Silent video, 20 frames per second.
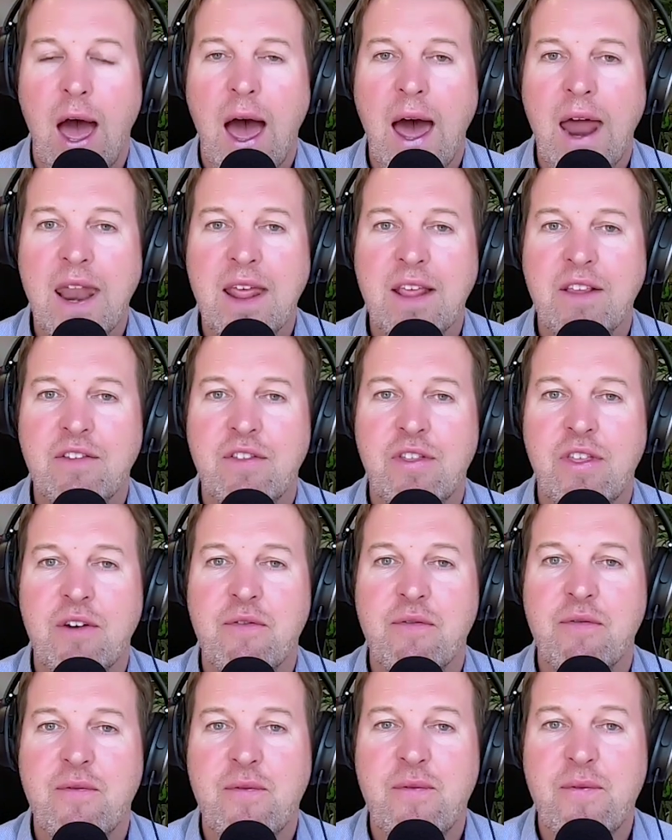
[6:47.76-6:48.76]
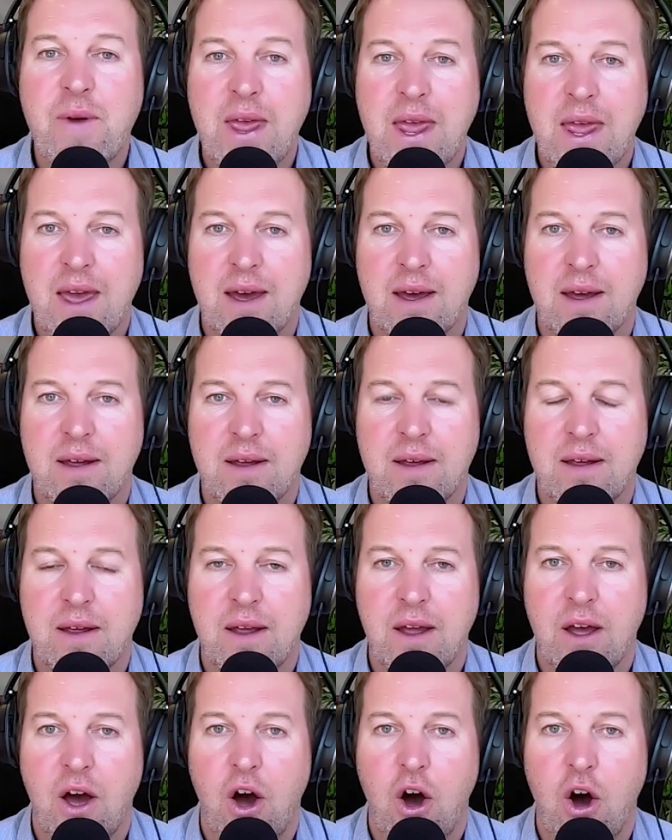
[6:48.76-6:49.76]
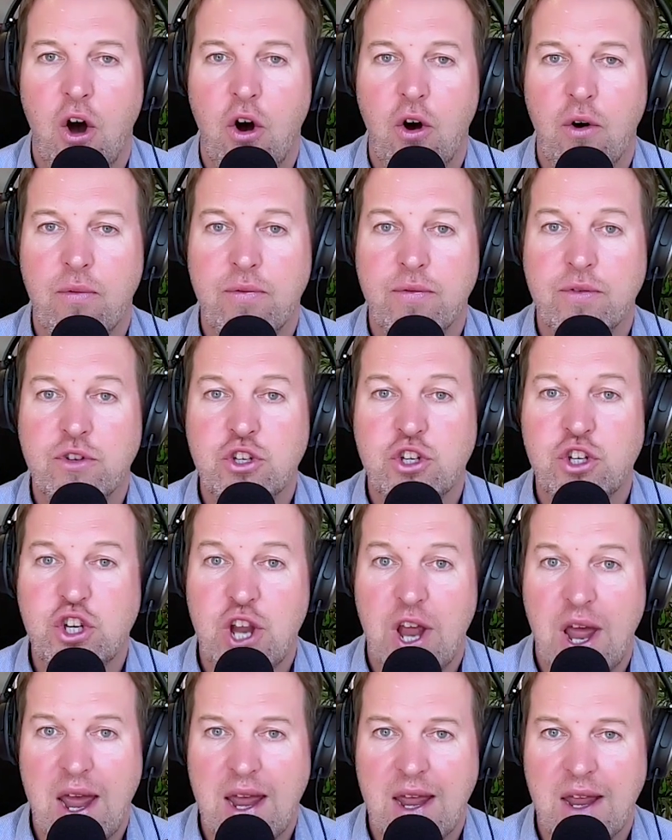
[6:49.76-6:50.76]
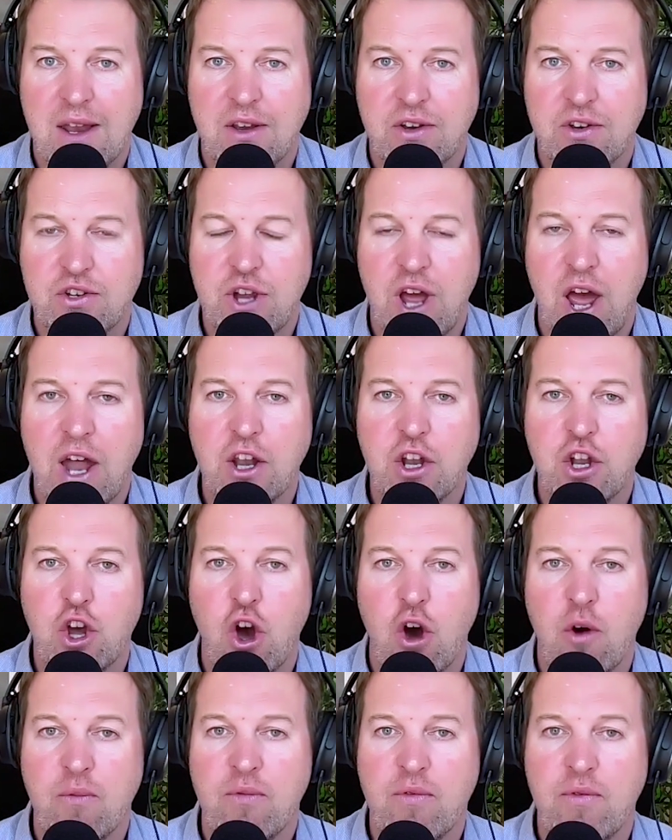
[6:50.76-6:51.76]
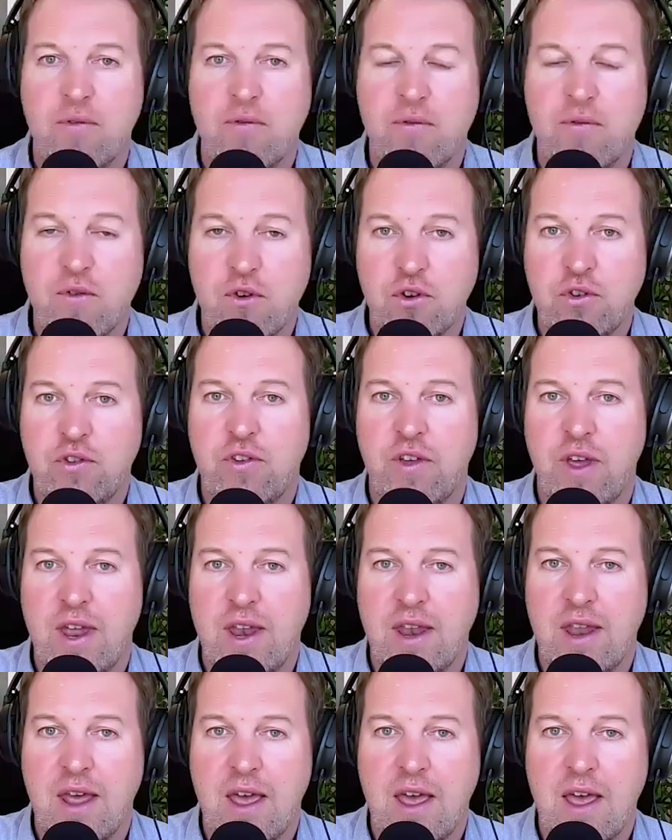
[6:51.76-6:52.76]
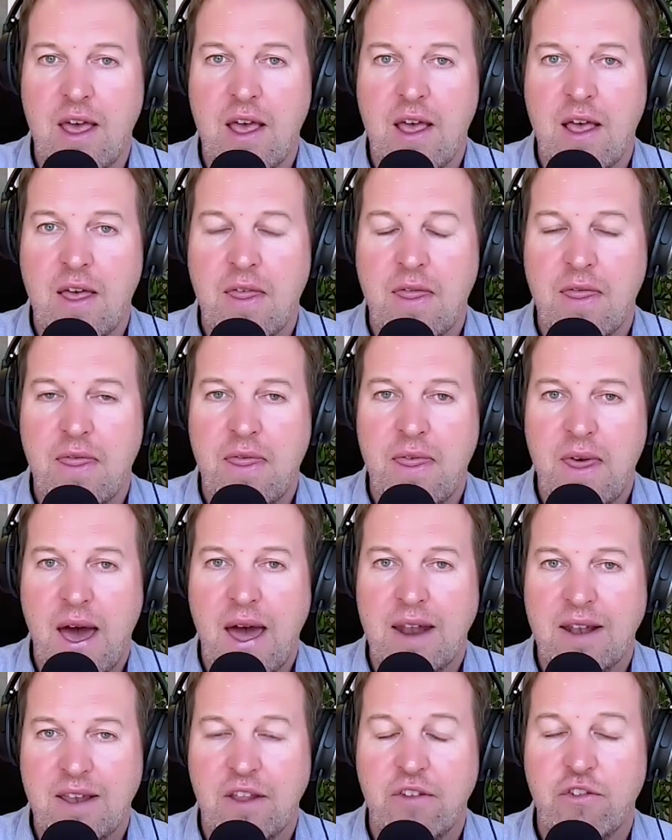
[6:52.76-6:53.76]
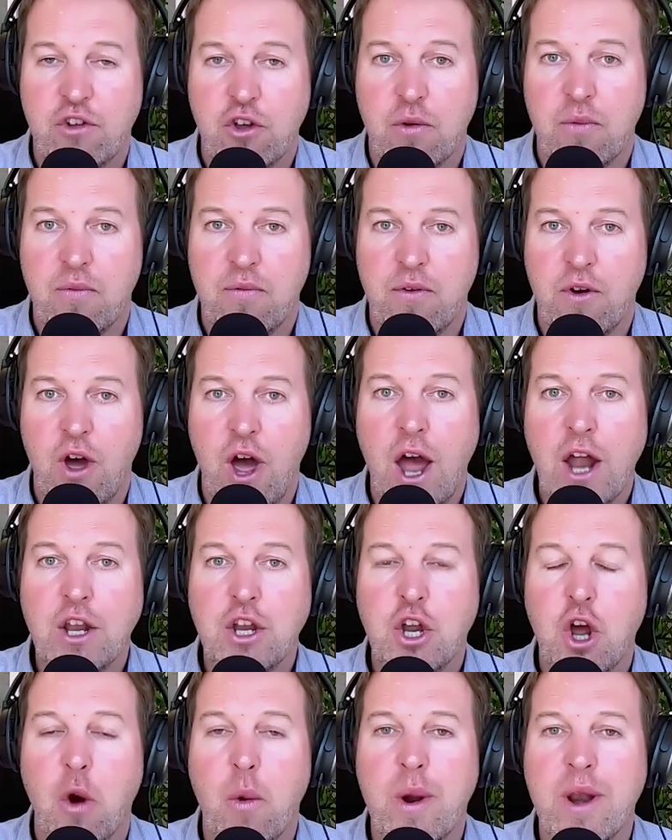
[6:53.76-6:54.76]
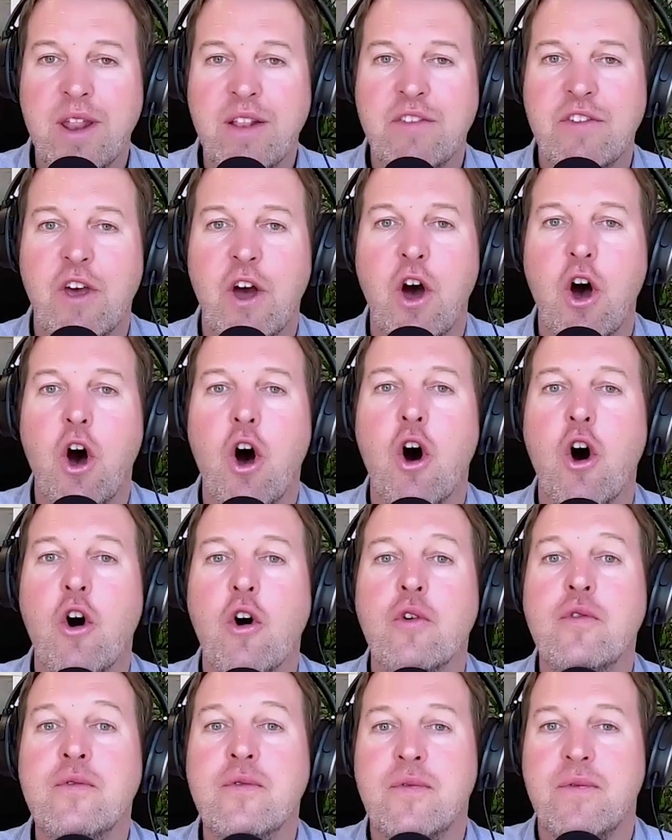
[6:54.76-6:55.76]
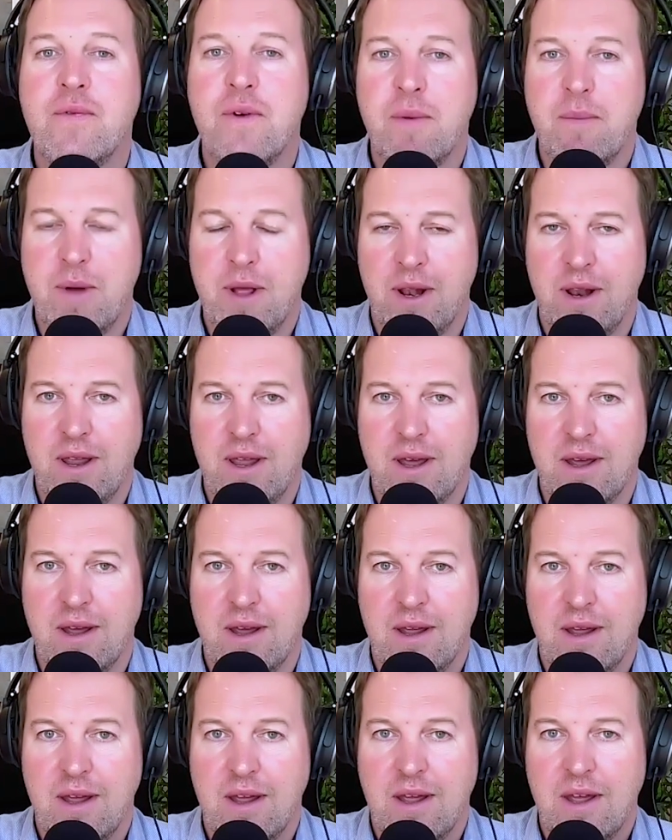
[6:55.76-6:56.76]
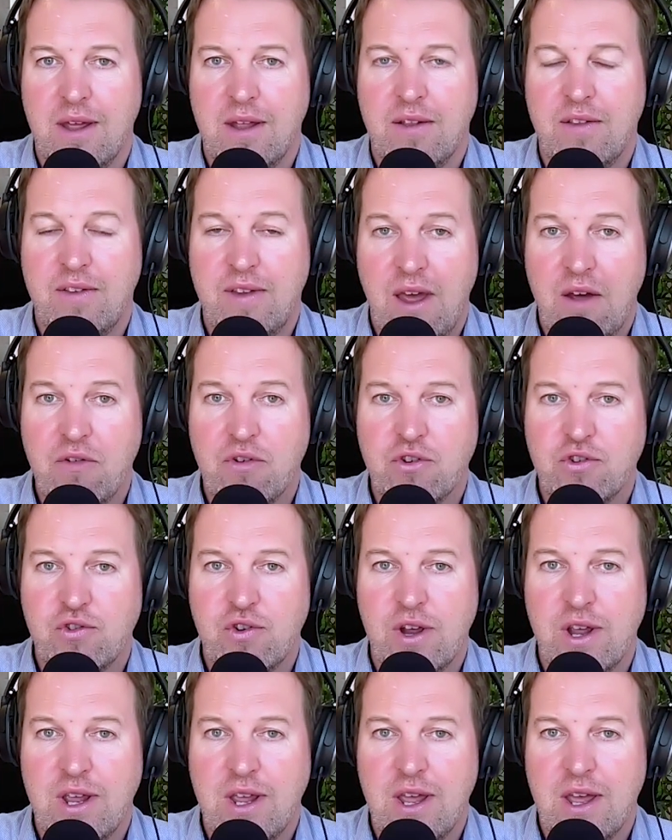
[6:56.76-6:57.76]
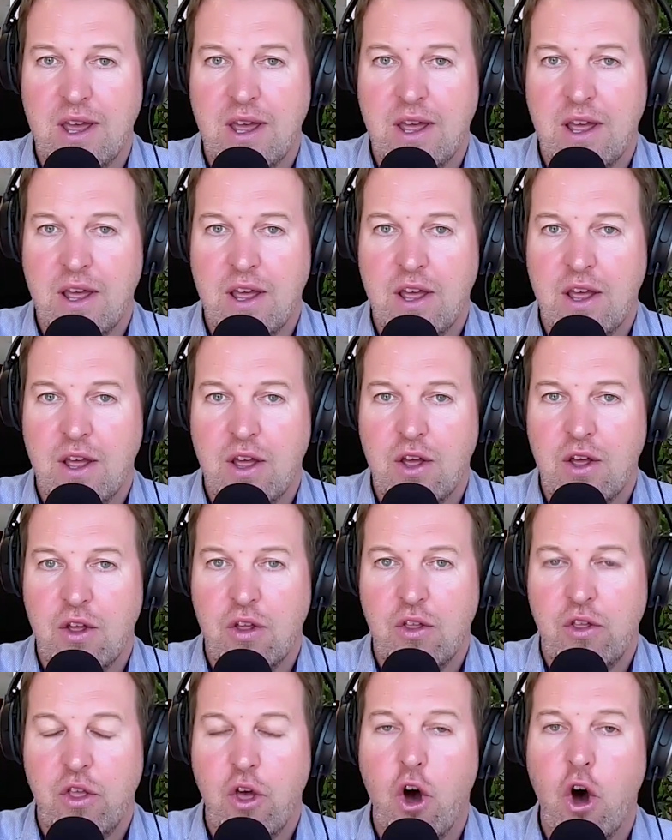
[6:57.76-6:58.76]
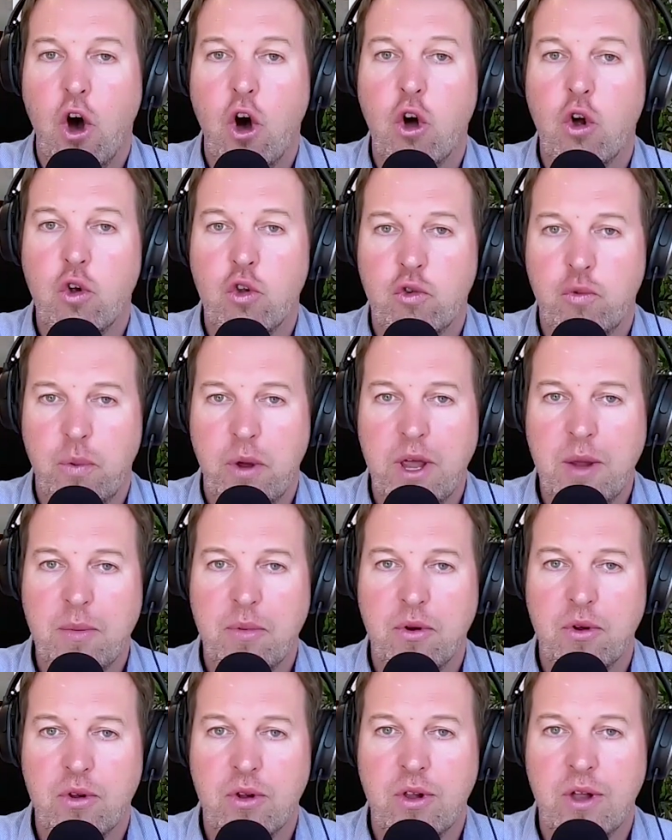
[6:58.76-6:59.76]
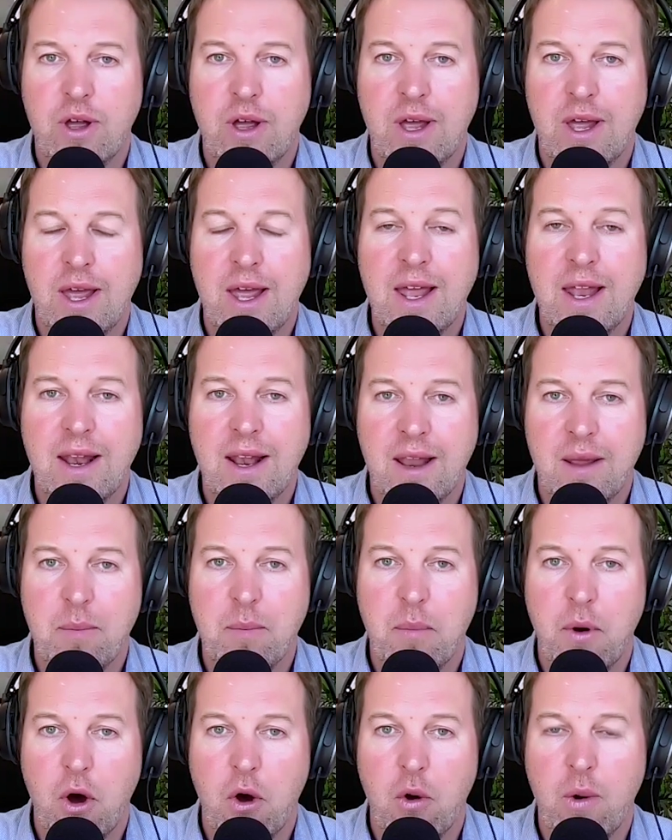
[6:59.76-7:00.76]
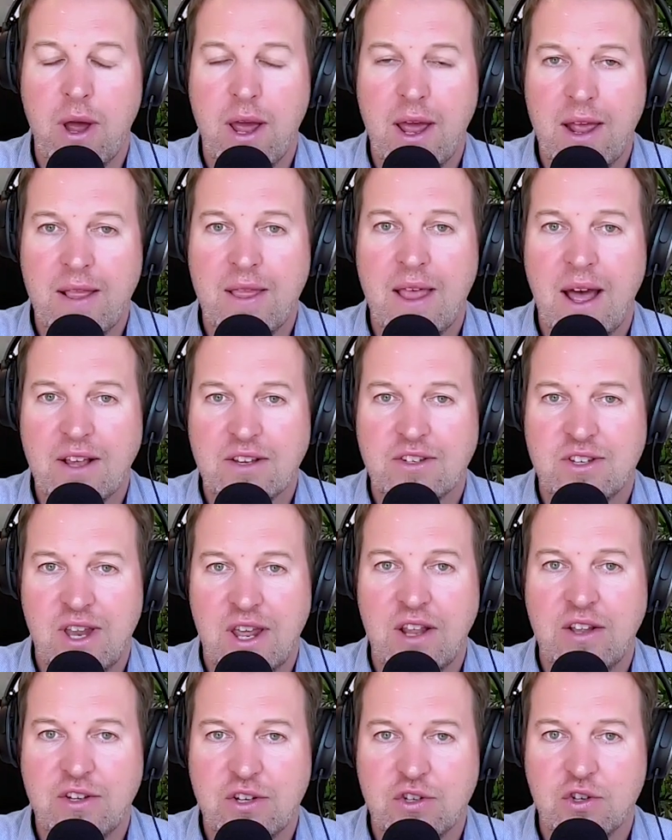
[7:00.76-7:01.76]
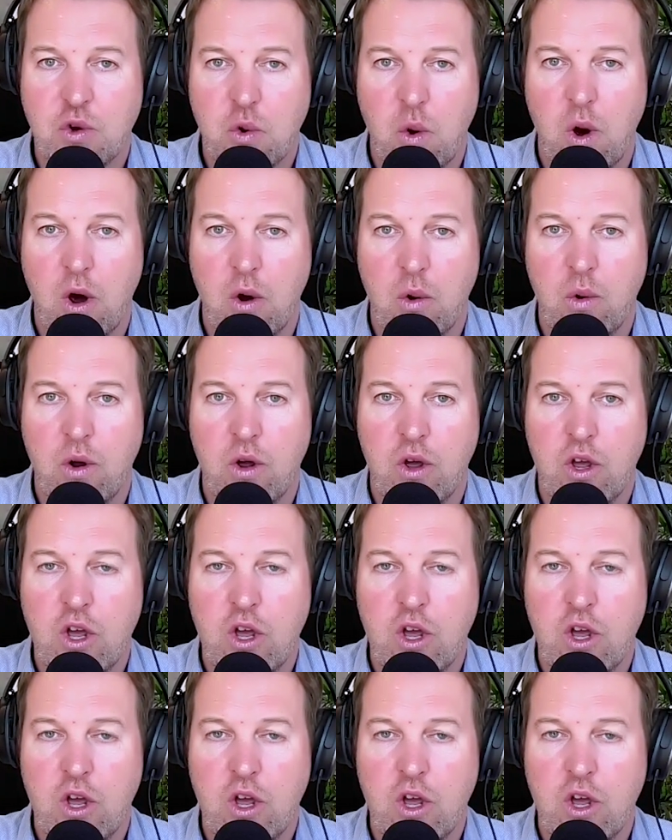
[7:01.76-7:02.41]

And it's the fear of change and confronting that discomfort and going into unfamiliar territory that holds people in limbo, in that status quo.